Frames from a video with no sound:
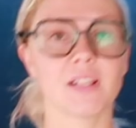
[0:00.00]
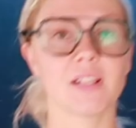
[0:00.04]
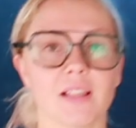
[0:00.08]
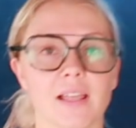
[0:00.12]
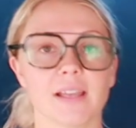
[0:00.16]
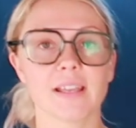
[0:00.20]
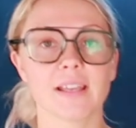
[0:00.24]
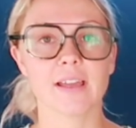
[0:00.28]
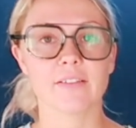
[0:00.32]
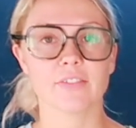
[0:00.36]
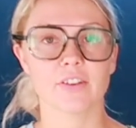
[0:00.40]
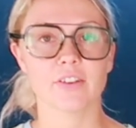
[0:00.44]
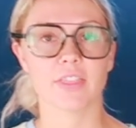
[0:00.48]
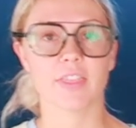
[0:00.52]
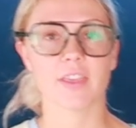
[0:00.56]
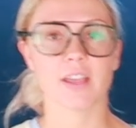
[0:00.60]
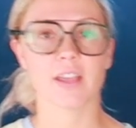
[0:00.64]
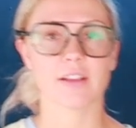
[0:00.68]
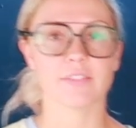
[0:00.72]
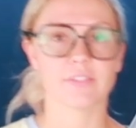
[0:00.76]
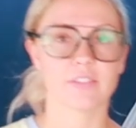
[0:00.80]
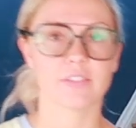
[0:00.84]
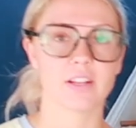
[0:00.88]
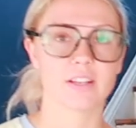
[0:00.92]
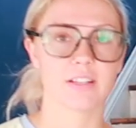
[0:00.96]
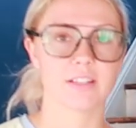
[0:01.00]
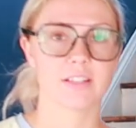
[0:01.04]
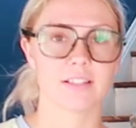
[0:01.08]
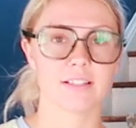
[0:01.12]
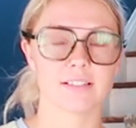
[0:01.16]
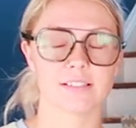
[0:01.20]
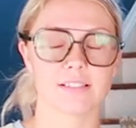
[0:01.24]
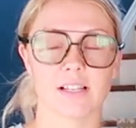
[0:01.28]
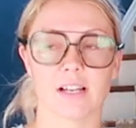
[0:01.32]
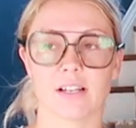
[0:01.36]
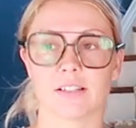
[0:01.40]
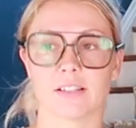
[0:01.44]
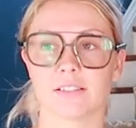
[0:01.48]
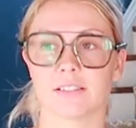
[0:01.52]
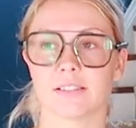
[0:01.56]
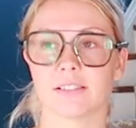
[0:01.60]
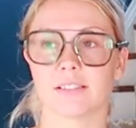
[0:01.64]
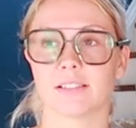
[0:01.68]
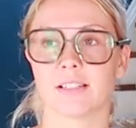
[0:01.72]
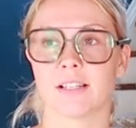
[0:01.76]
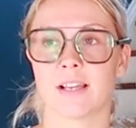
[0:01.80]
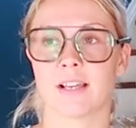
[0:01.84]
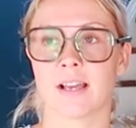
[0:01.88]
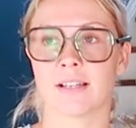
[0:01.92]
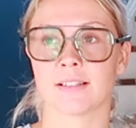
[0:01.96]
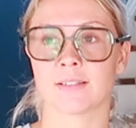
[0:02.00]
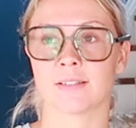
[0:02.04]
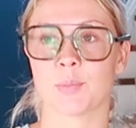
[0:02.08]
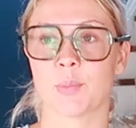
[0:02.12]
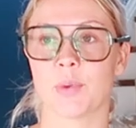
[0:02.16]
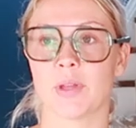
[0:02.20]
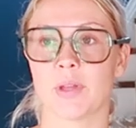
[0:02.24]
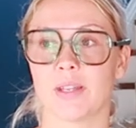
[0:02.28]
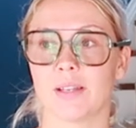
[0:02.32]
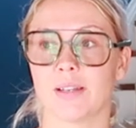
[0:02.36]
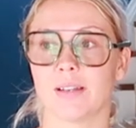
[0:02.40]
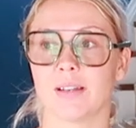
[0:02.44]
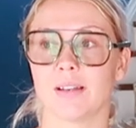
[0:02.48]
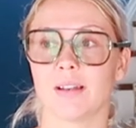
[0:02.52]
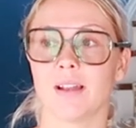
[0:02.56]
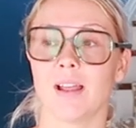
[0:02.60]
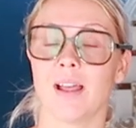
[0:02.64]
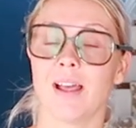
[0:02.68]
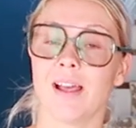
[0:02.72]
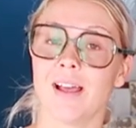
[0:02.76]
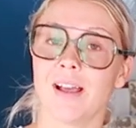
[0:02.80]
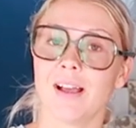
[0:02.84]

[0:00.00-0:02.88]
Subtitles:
like everything I've done in this house, it has been